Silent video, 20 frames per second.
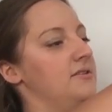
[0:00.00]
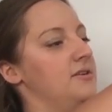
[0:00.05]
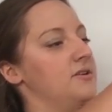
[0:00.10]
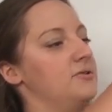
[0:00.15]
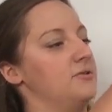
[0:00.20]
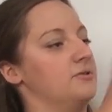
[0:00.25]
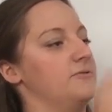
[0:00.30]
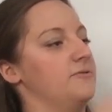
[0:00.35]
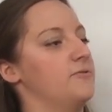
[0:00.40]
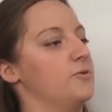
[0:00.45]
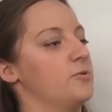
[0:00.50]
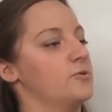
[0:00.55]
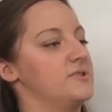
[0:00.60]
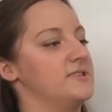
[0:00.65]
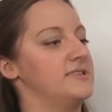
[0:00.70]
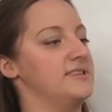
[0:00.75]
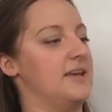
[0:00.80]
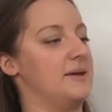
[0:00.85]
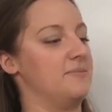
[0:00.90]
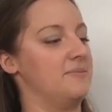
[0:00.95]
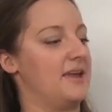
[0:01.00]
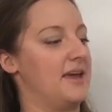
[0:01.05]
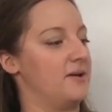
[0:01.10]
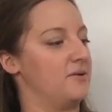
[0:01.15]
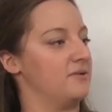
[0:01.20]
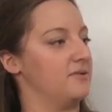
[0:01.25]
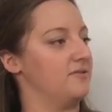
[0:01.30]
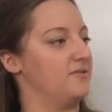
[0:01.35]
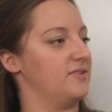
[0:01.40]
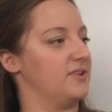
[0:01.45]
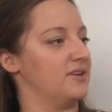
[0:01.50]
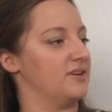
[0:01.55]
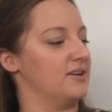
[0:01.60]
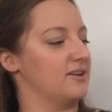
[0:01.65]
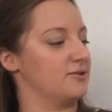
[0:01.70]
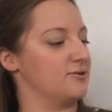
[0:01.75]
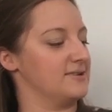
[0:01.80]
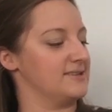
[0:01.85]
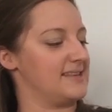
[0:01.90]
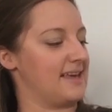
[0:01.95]
3rd or 4th stem now of the
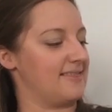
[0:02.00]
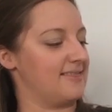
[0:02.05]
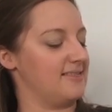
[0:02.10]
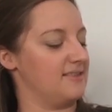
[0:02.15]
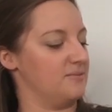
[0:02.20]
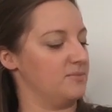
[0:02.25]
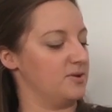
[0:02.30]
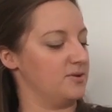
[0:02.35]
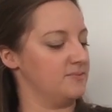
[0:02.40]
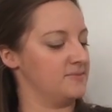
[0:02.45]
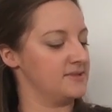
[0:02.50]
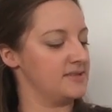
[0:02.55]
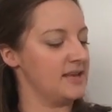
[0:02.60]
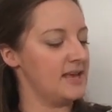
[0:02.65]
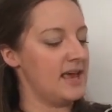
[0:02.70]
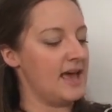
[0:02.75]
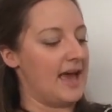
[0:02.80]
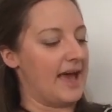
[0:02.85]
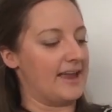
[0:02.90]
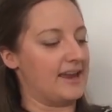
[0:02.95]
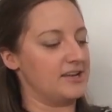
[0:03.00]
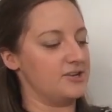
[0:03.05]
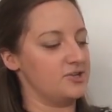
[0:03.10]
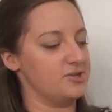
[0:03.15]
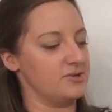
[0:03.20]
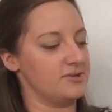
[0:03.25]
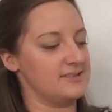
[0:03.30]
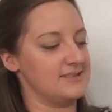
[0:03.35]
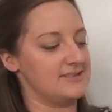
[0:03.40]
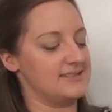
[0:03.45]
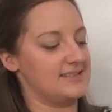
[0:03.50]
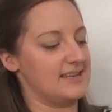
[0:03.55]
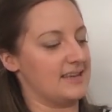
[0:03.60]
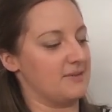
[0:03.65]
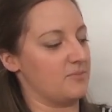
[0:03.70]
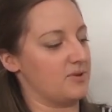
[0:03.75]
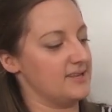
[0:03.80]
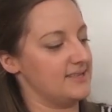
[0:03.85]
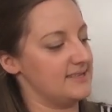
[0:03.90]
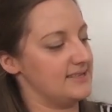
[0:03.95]
chrysanthemums, and as you can
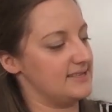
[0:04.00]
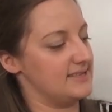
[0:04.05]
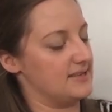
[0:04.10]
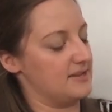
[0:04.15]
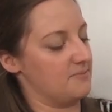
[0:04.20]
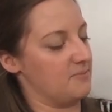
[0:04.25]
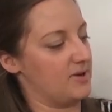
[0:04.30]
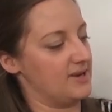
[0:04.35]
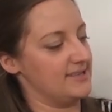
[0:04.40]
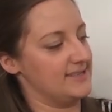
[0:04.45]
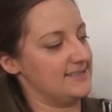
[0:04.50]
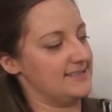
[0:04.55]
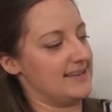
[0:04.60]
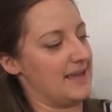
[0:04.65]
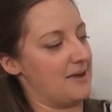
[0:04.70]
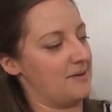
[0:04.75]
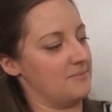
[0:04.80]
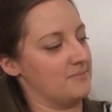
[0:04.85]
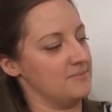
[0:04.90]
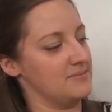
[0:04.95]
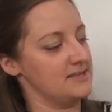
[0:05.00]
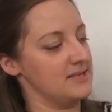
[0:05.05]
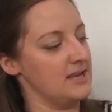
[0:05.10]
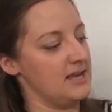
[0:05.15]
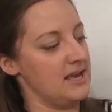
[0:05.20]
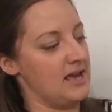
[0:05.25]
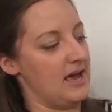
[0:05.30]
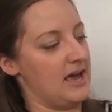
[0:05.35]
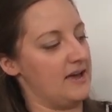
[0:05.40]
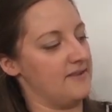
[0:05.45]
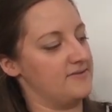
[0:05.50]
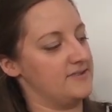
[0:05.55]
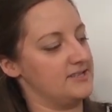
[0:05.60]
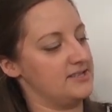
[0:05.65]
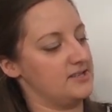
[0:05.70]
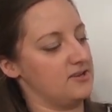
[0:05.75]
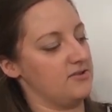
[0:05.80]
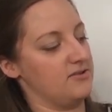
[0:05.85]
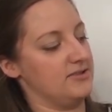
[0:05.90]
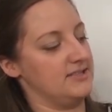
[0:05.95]
see, my stems have
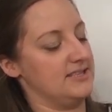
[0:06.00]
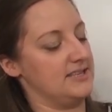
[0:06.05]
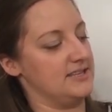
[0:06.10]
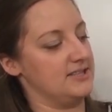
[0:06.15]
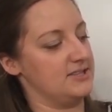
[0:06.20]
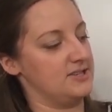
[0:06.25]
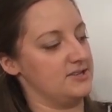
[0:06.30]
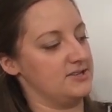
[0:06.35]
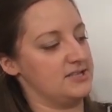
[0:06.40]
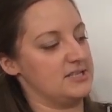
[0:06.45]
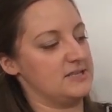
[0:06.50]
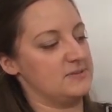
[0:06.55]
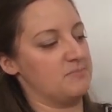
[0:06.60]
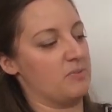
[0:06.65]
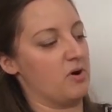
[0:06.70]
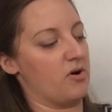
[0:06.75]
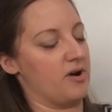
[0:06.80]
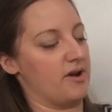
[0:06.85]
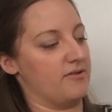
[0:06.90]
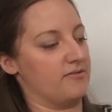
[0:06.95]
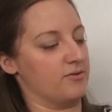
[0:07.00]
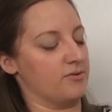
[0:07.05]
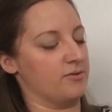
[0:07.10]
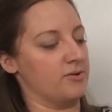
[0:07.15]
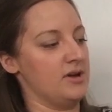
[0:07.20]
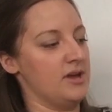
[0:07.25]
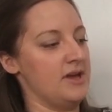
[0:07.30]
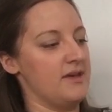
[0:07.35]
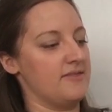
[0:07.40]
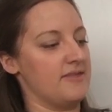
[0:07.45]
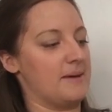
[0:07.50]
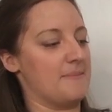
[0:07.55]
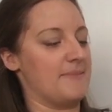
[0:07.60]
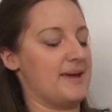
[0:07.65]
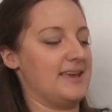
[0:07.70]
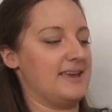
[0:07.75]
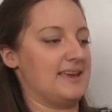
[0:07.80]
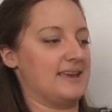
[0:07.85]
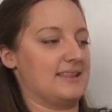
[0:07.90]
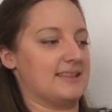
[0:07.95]
started to spiral. They're
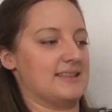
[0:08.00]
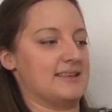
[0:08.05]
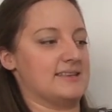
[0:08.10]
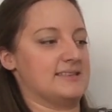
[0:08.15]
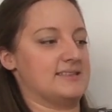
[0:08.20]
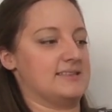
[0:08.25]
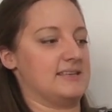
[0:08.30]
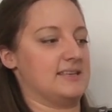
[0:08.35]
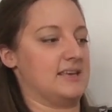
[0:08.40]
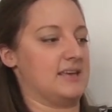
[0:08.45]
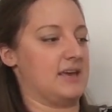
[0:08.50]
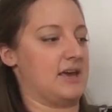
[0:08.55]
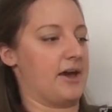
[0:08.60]
making this